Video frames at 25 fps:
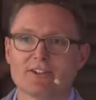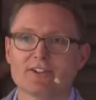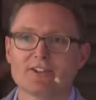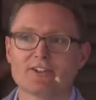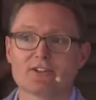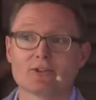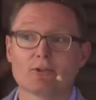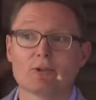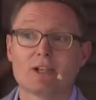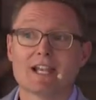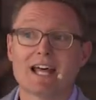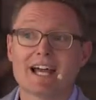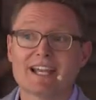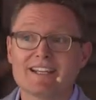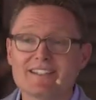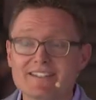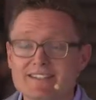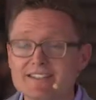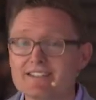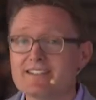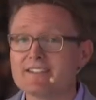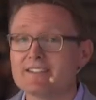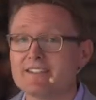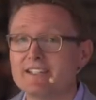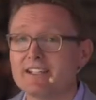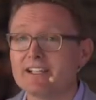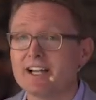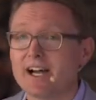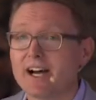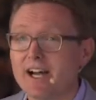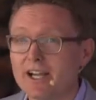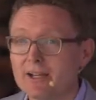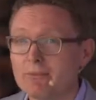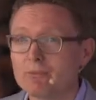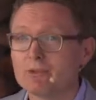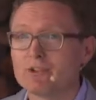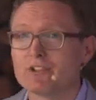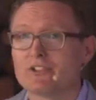So licensing,
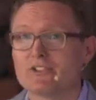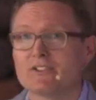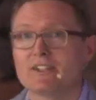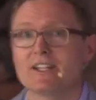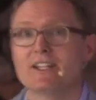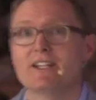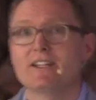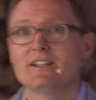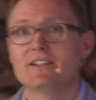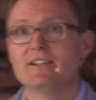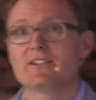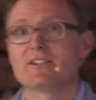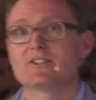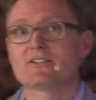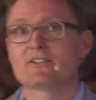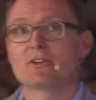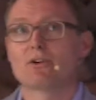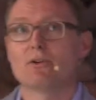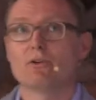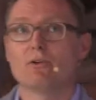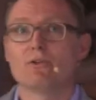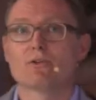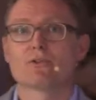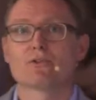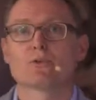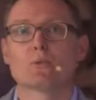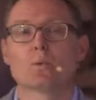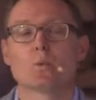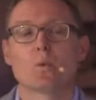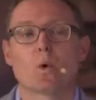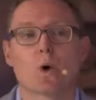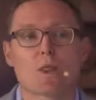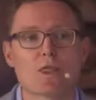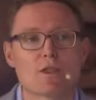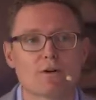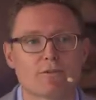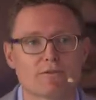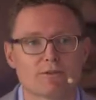I would say, is also
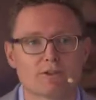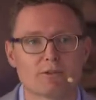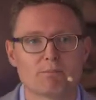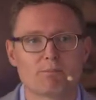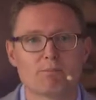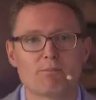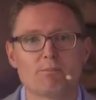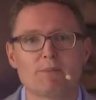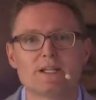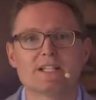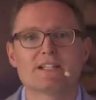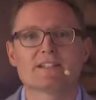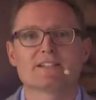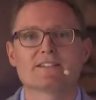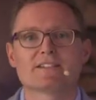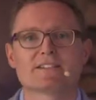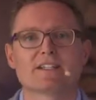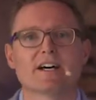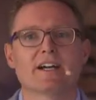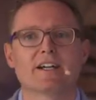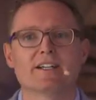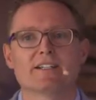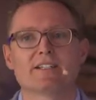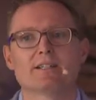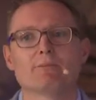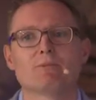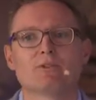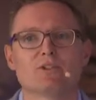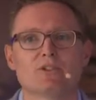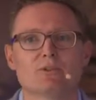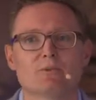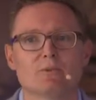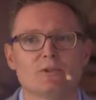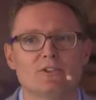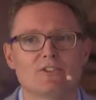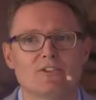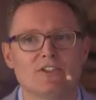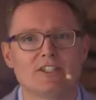one of the biggest items
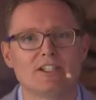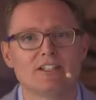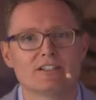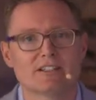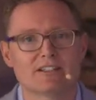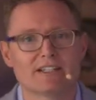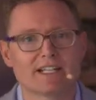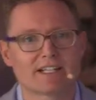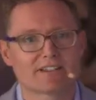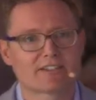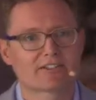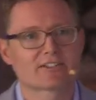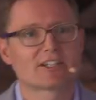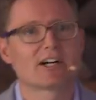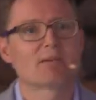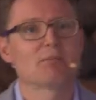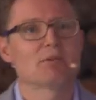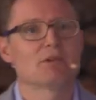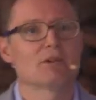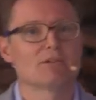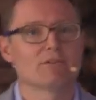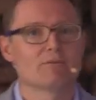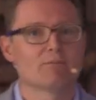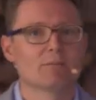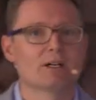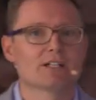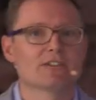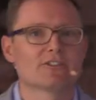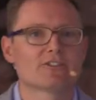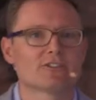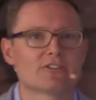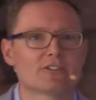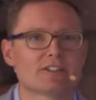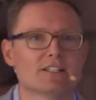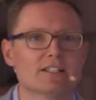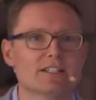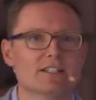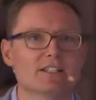you will see in the next couple of
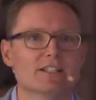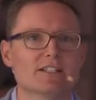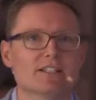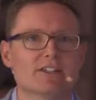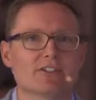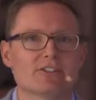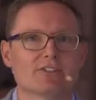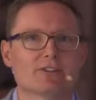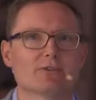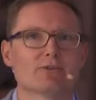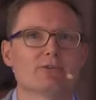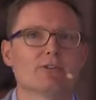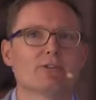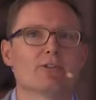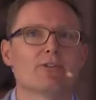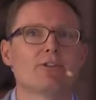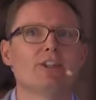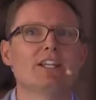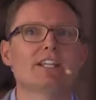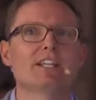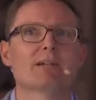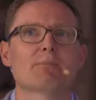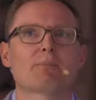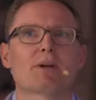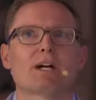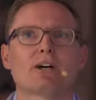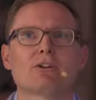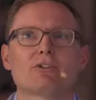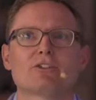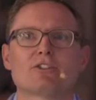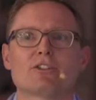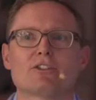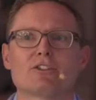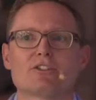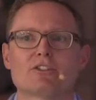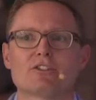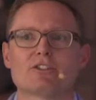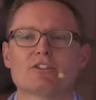months. So think about
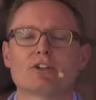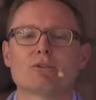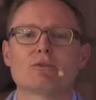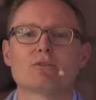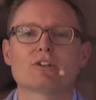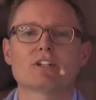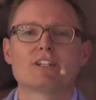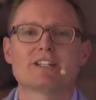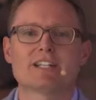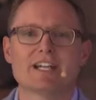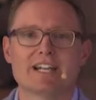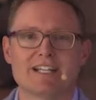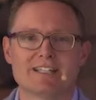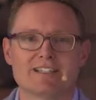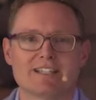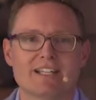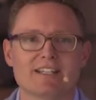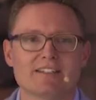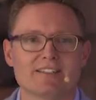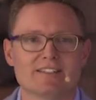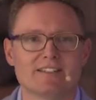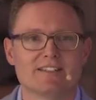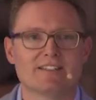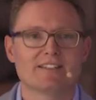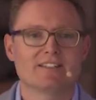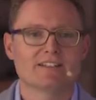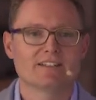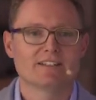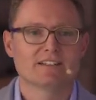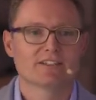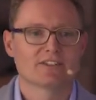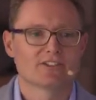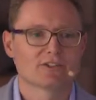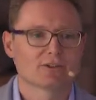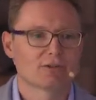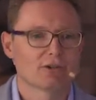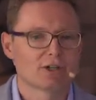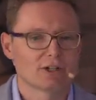a token identity.
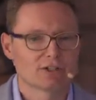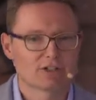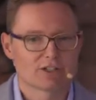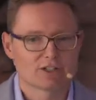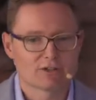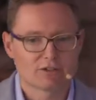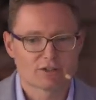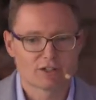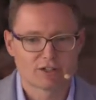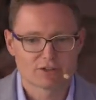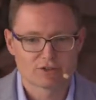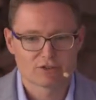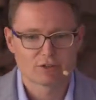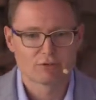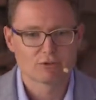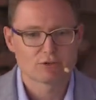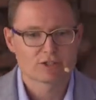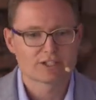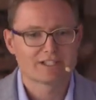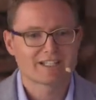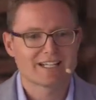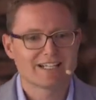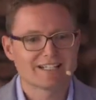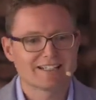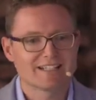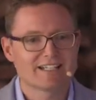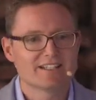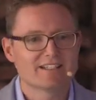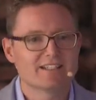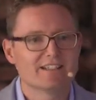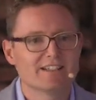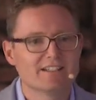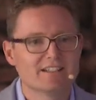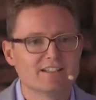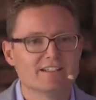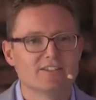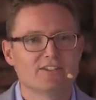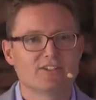So a token
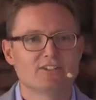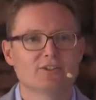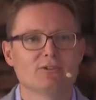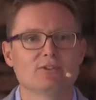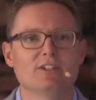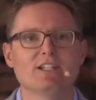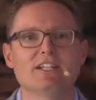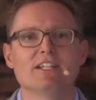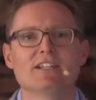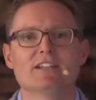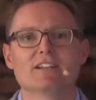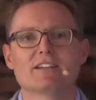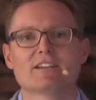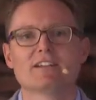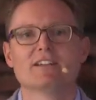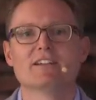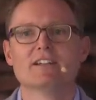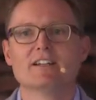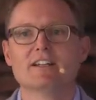identity is unique.